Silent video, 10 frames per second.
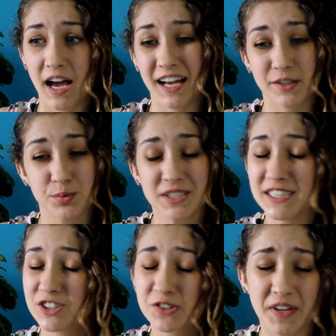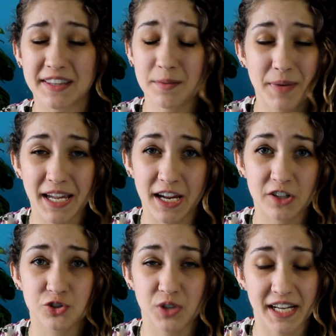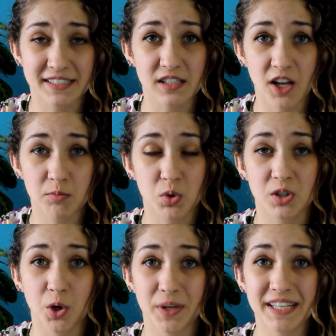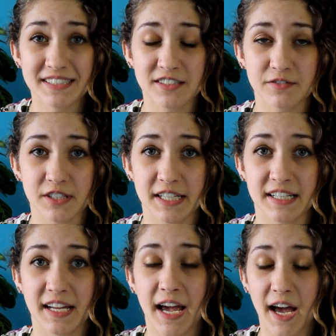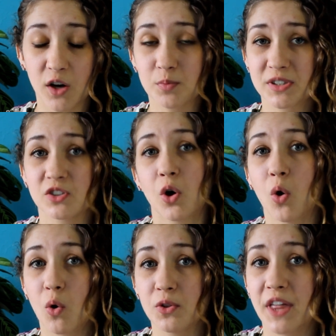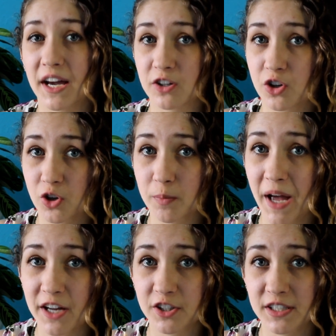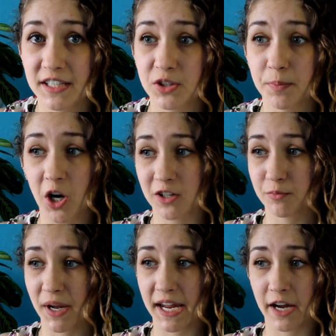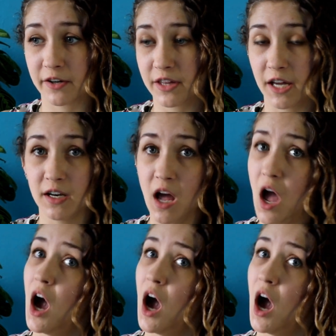I really just find that my hair dries a lot more cohesively and it helps to hold that curl pattern in the part of my hair that